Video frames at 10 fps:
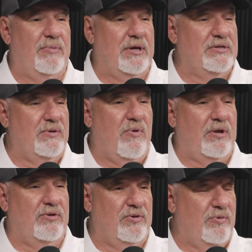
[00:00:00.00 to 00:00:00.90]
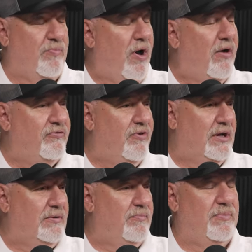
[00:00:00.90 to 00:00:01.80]
because he wanted to do a ball
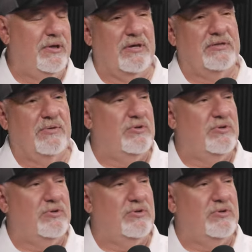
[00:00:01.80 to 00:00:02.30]
fitting because